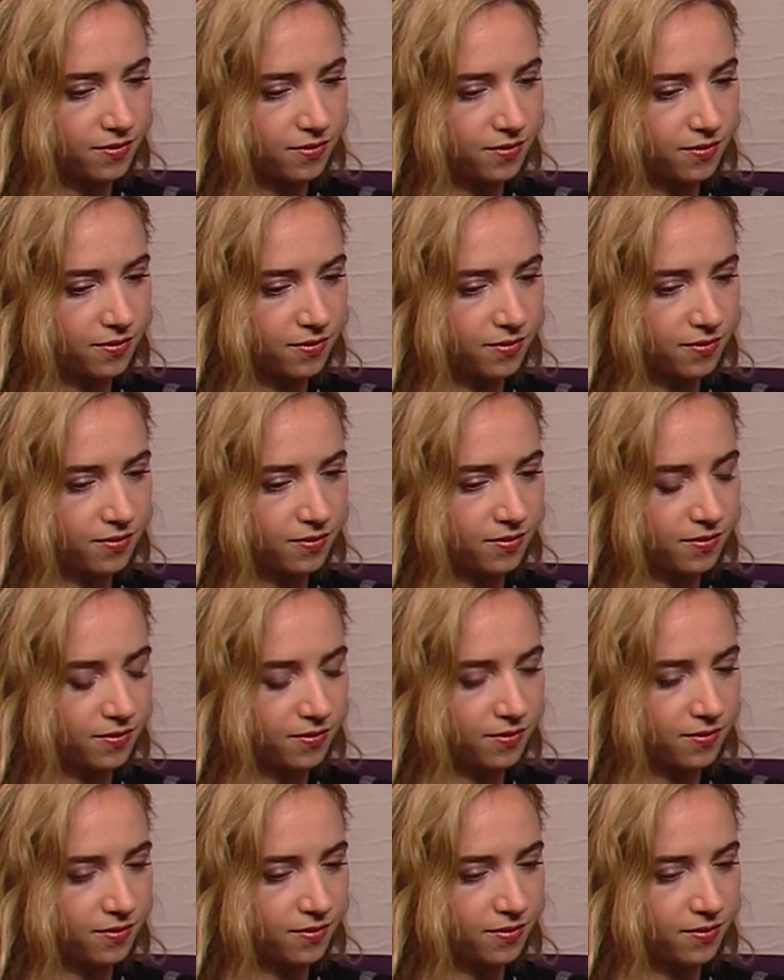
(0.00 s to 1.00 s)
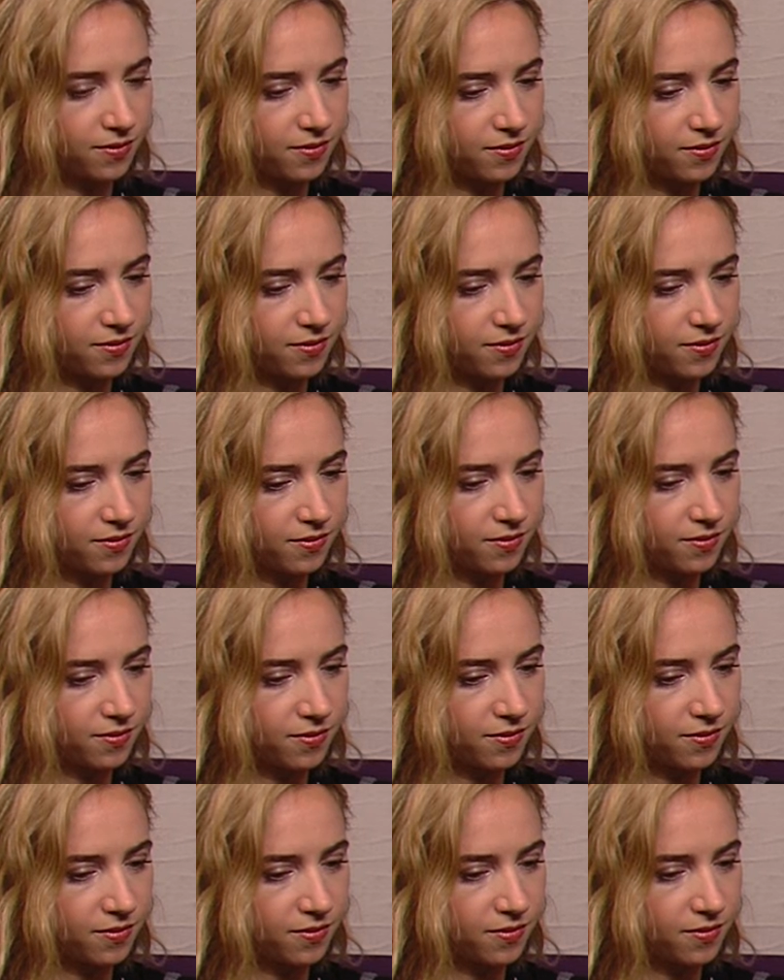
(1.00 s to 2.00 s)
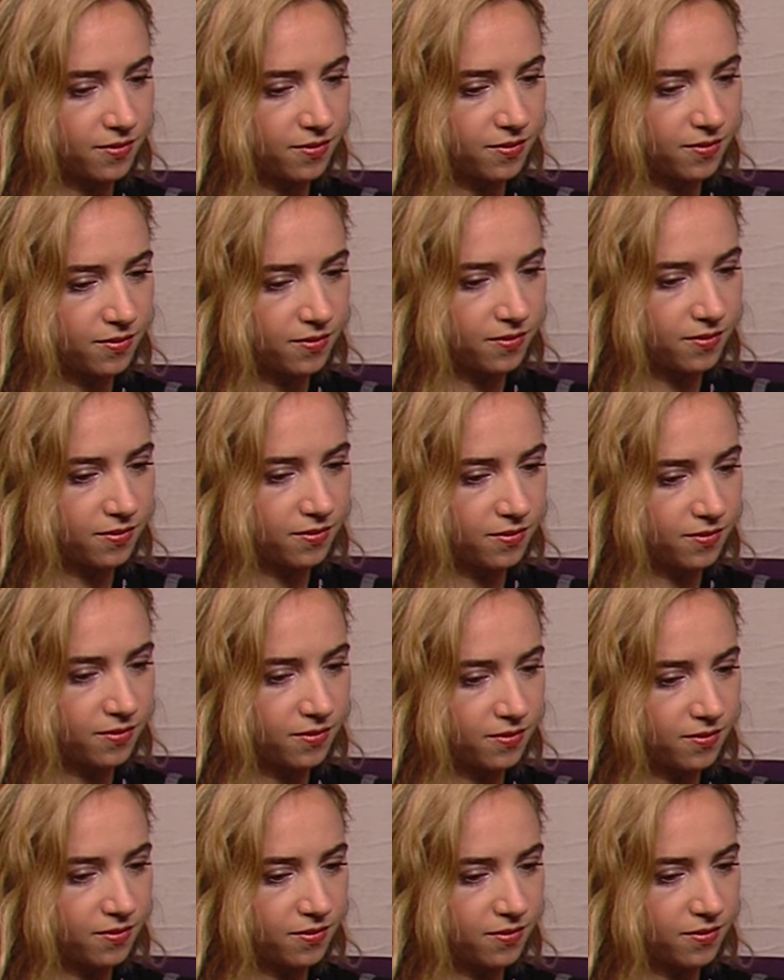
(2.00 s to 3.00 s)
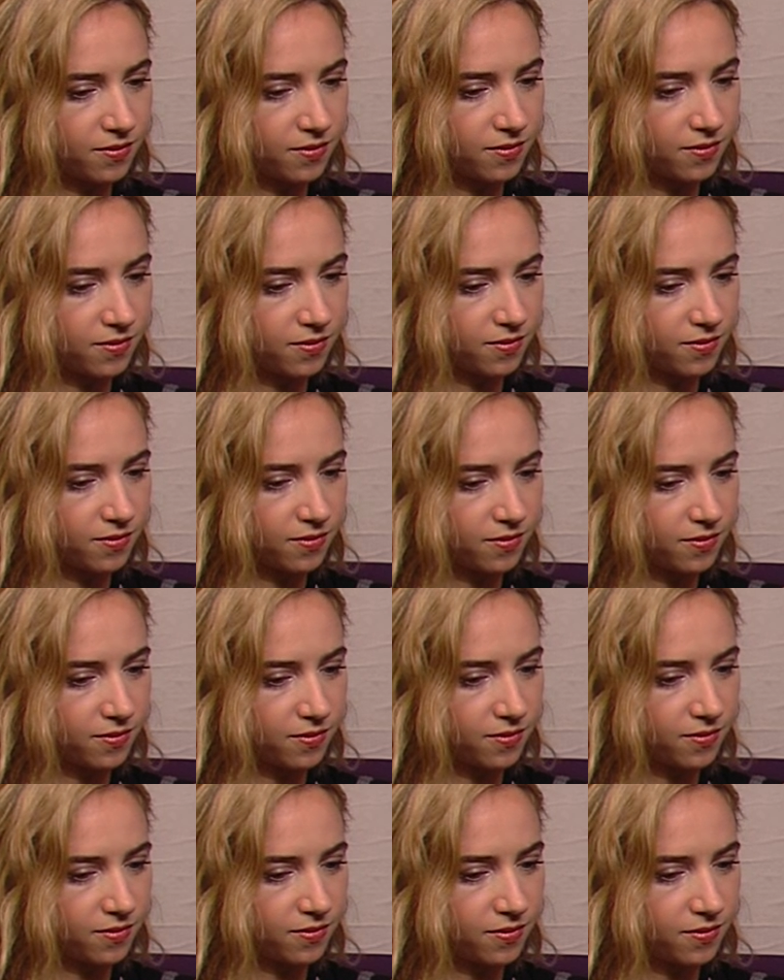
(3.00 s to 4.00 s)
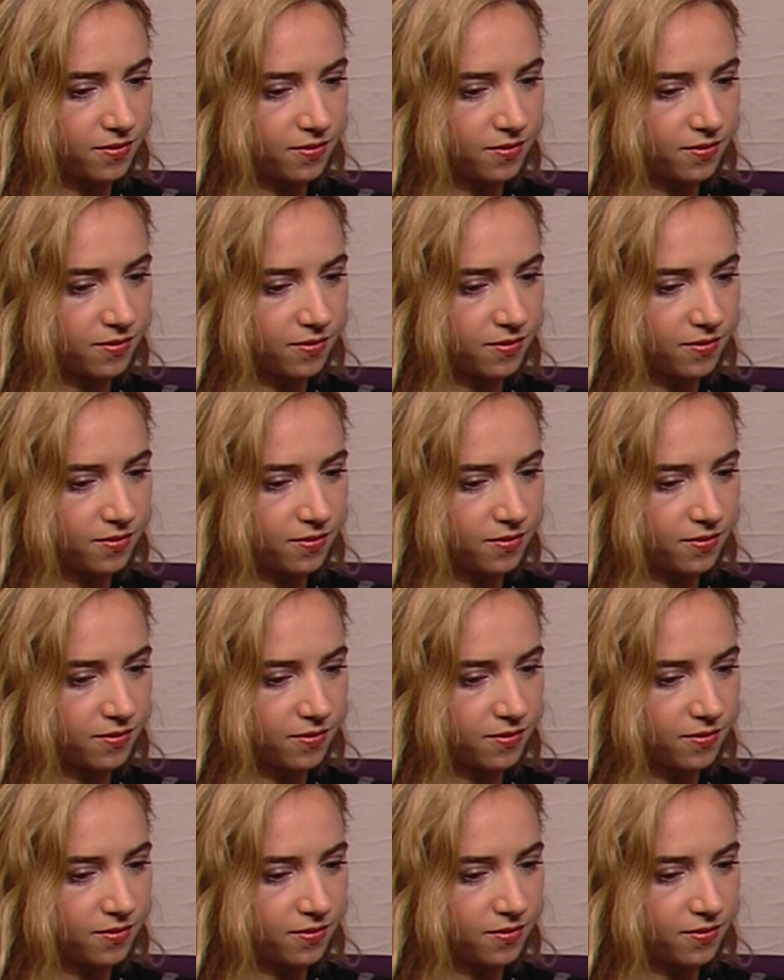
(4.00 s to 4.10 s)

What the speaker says: [no speech]